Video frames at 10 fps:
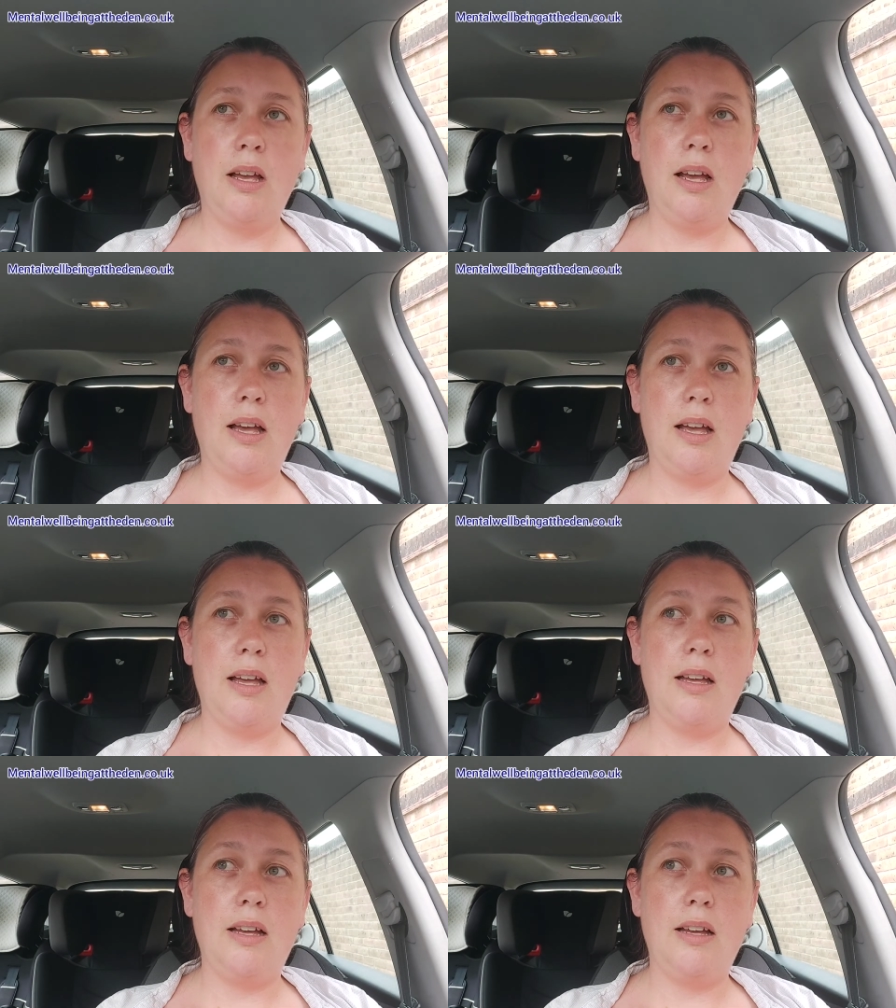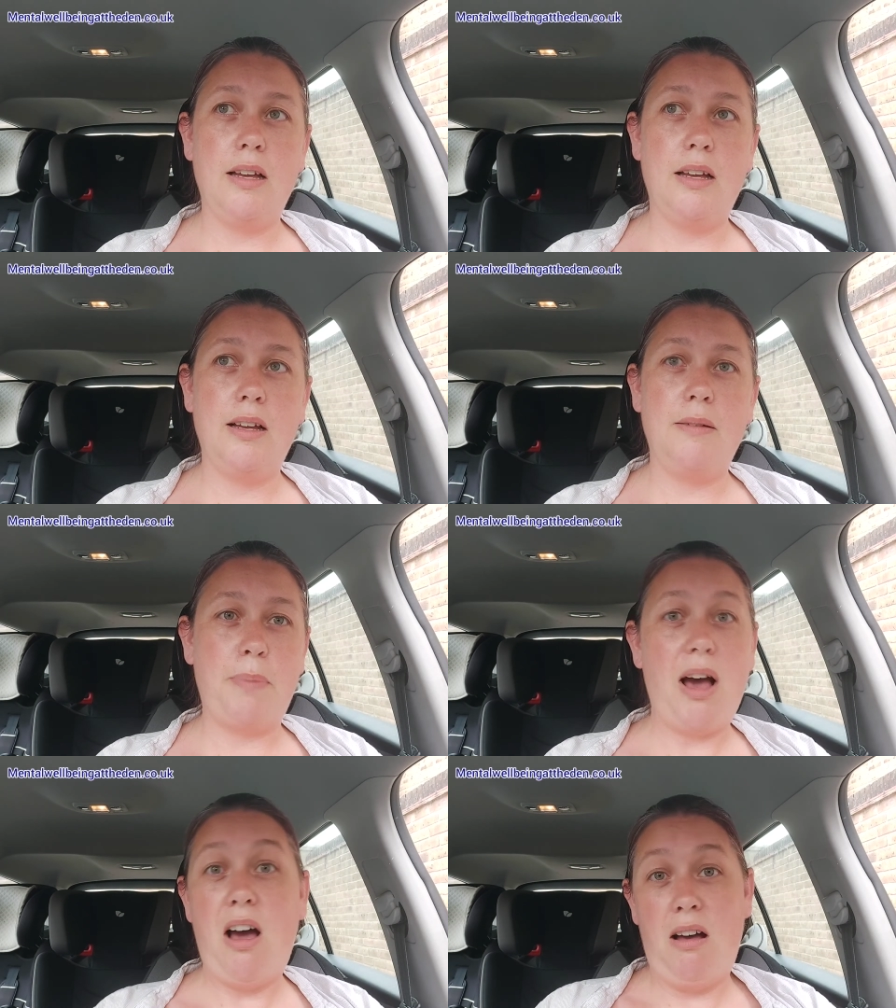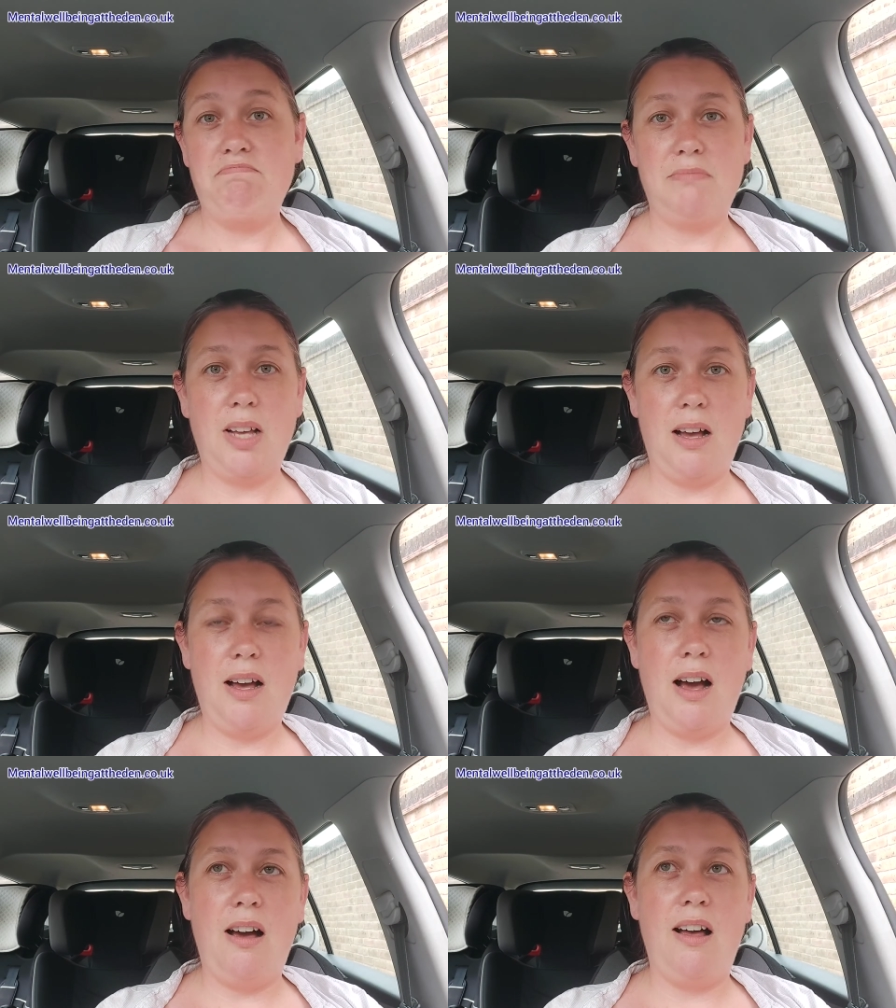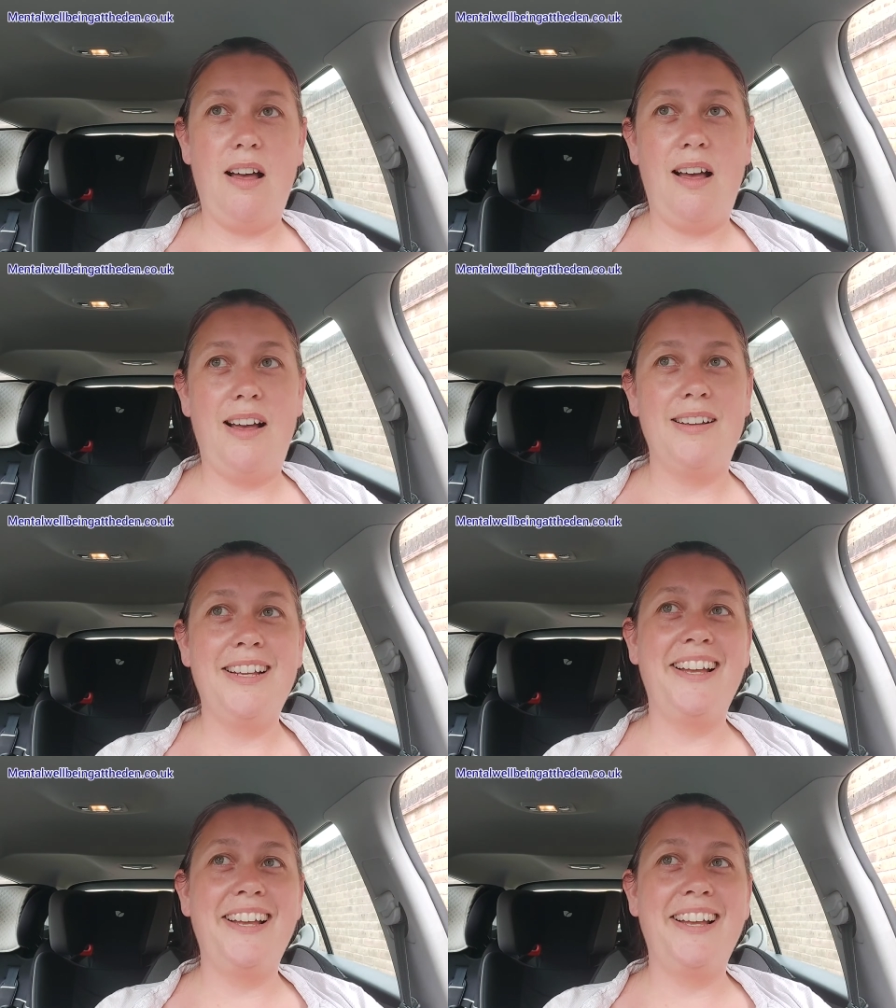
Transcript: but my